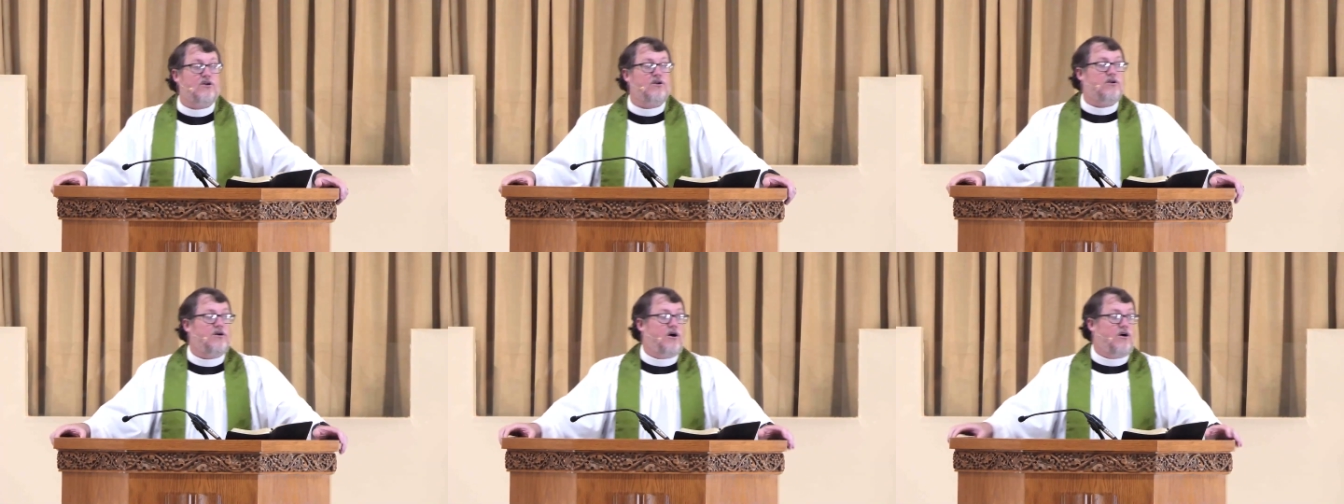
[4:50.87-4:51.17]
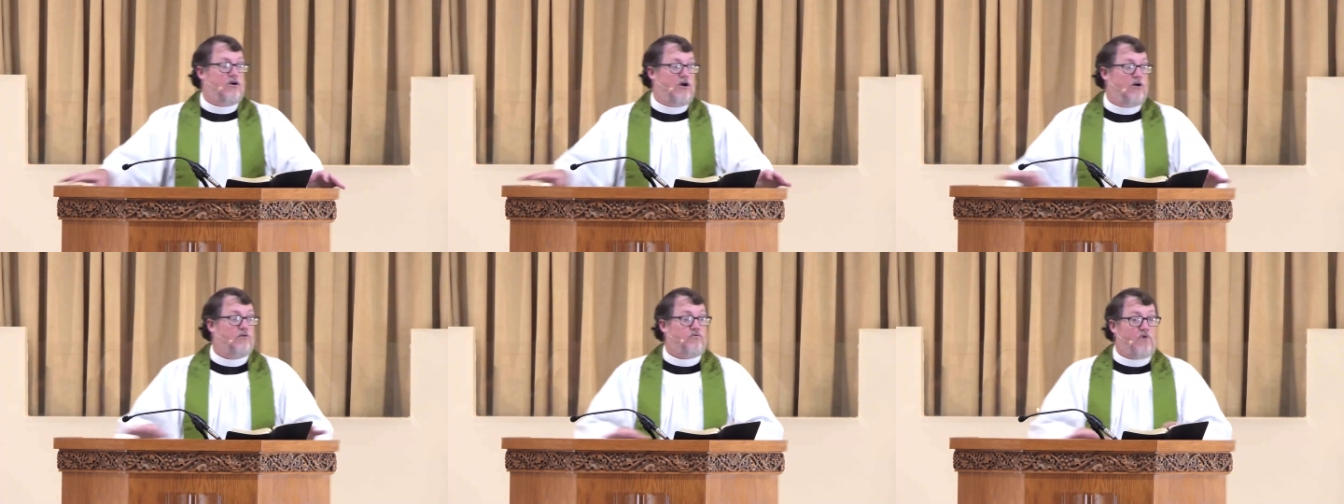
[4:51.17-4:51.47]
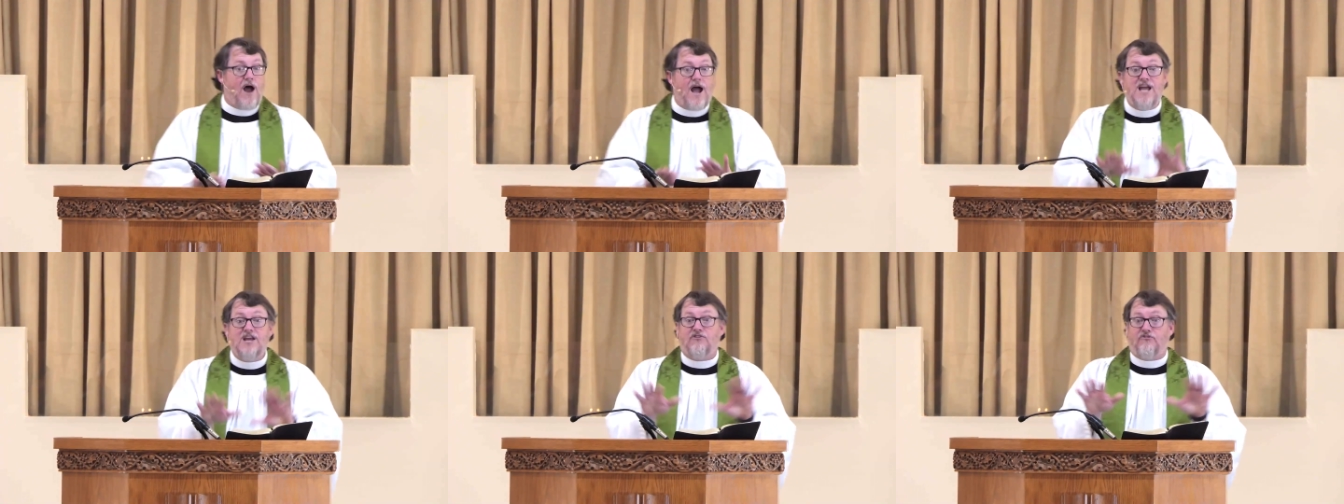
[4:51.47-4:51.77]
a, a
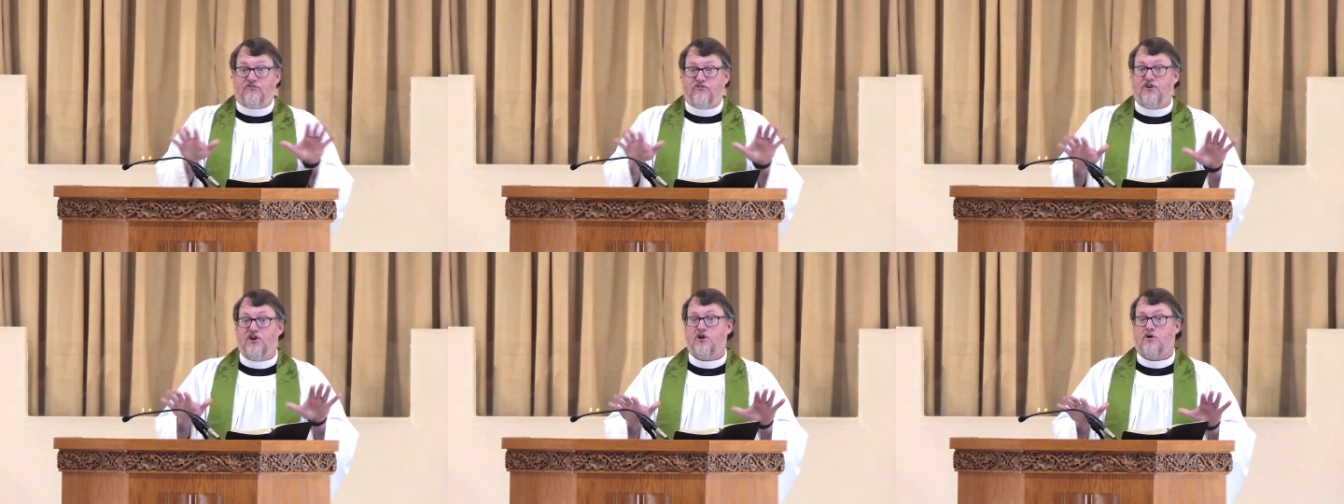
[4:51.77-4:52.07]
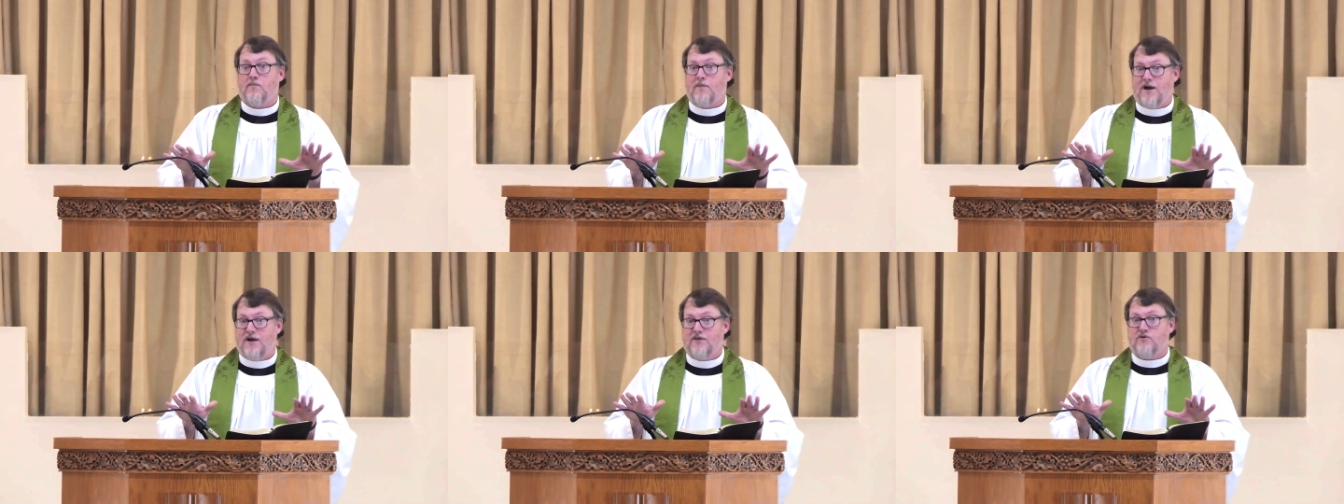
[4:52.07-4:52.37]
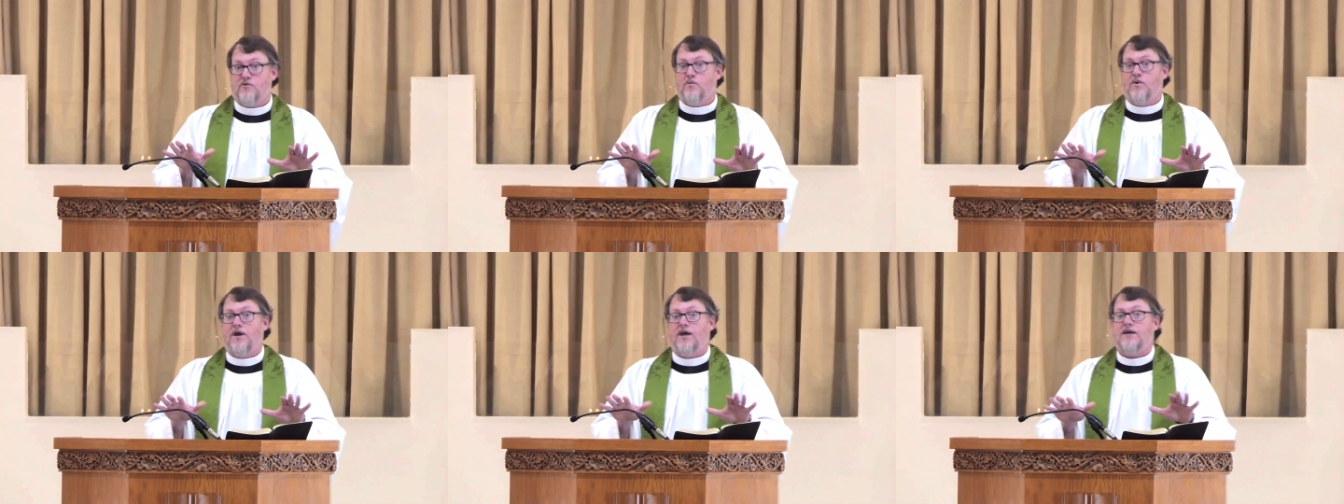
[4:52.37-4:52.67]
right fear, by the
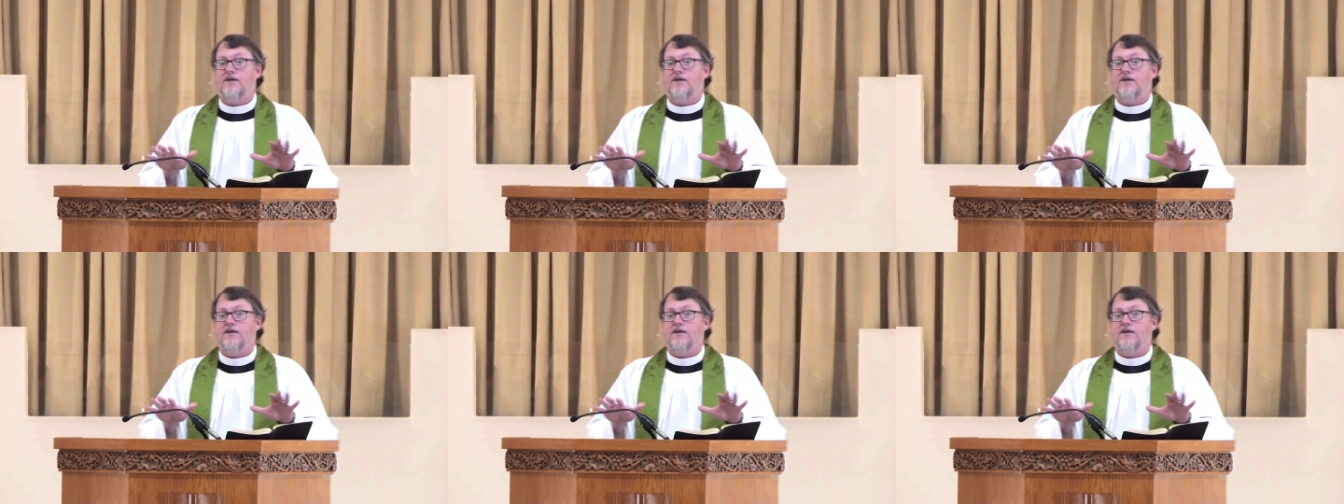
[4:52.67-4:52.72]
way,